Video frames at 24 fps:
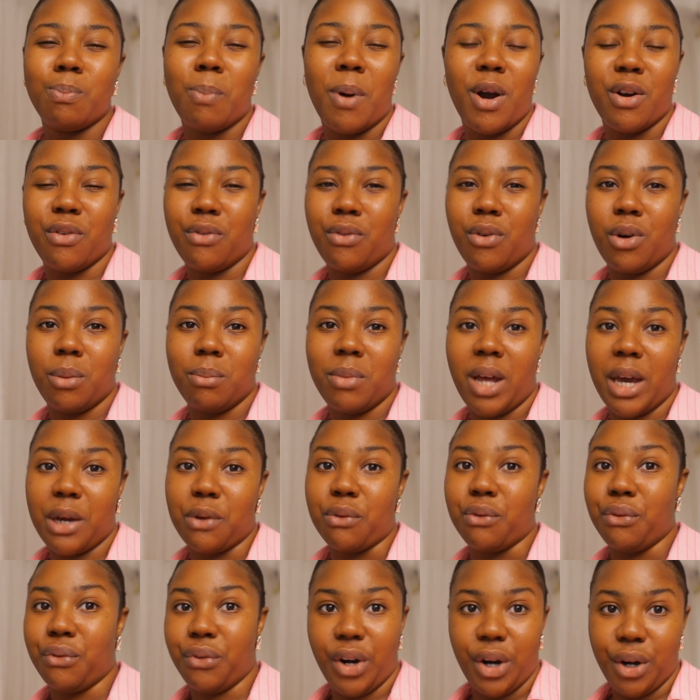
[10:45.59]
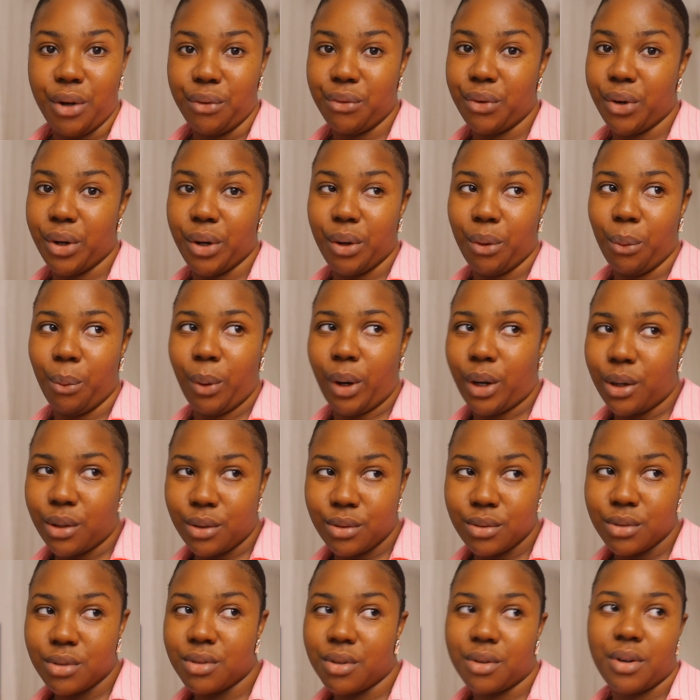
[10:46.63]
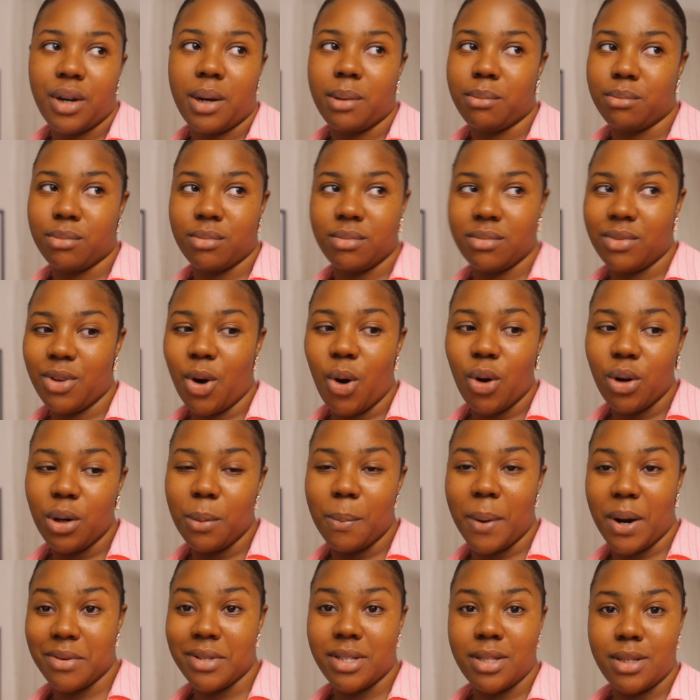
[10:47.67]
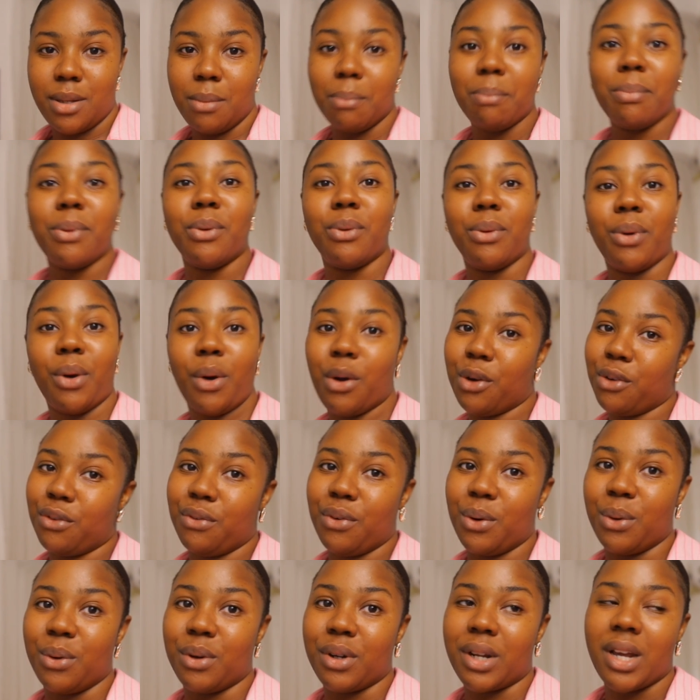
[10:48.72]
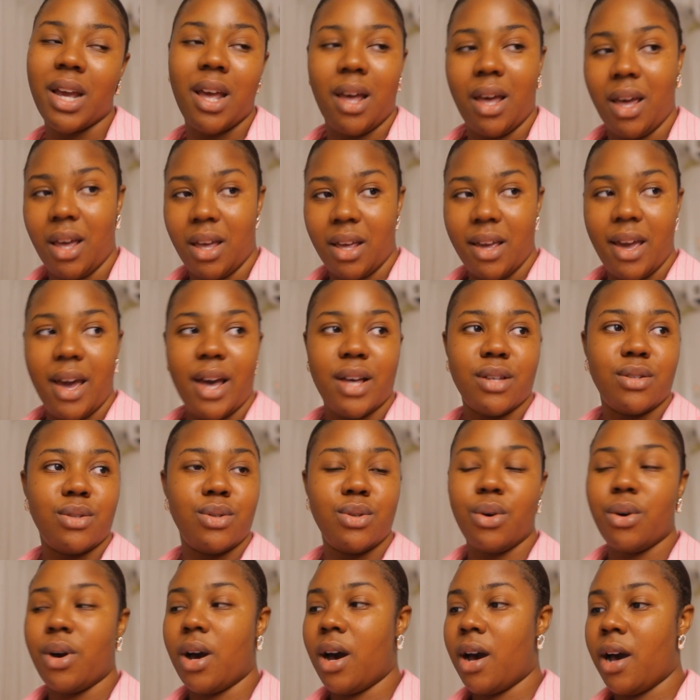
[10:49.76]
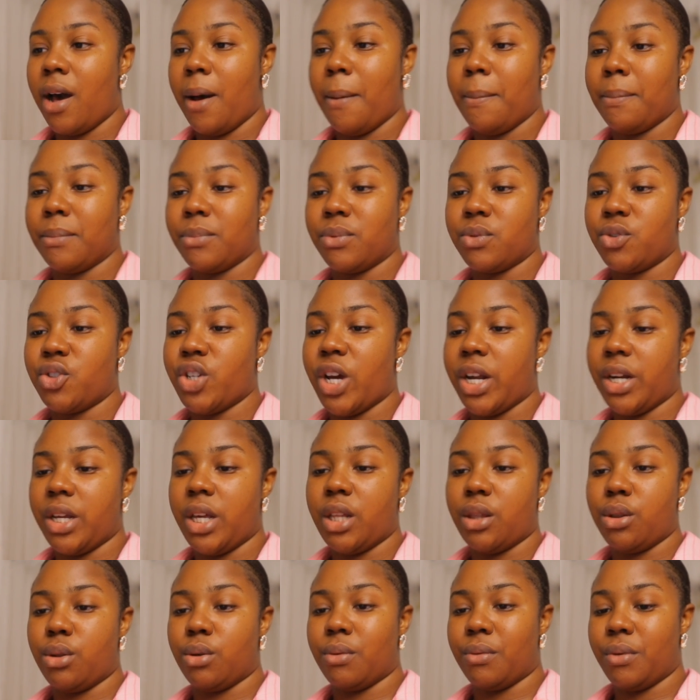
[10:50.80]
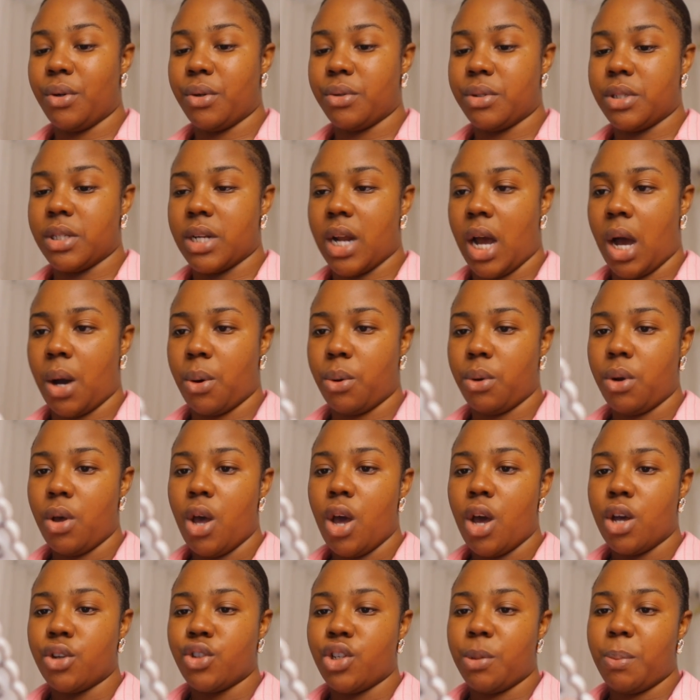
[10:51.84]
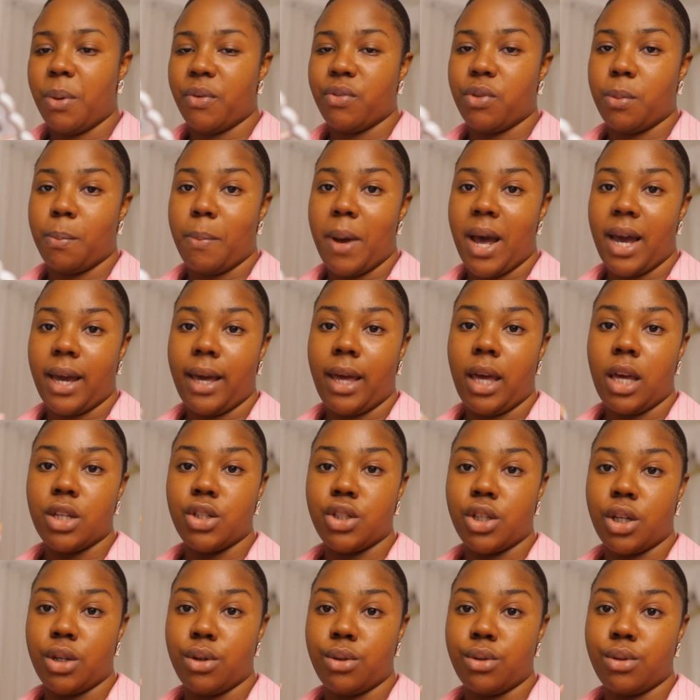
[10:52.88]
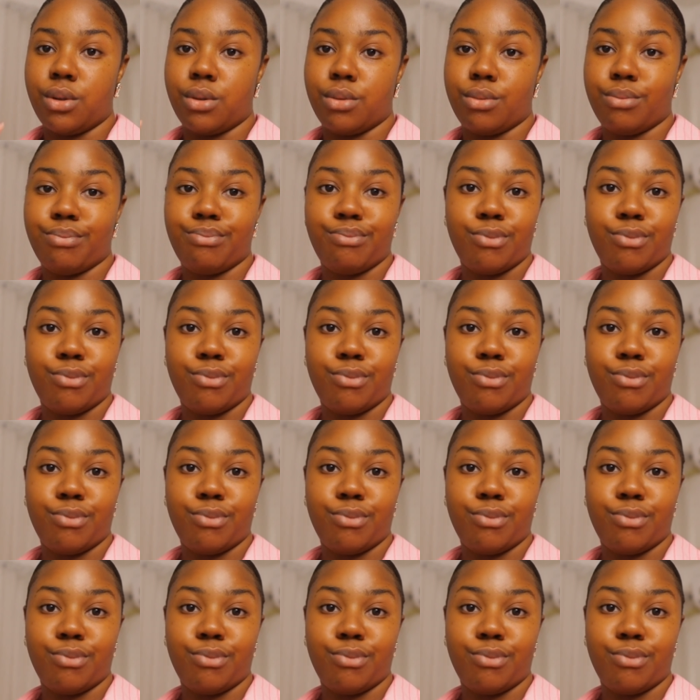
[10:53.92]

perform like very very well so i'm all about simple going forward yeah, so I'm trying to hit the roads now, drop off the package and all.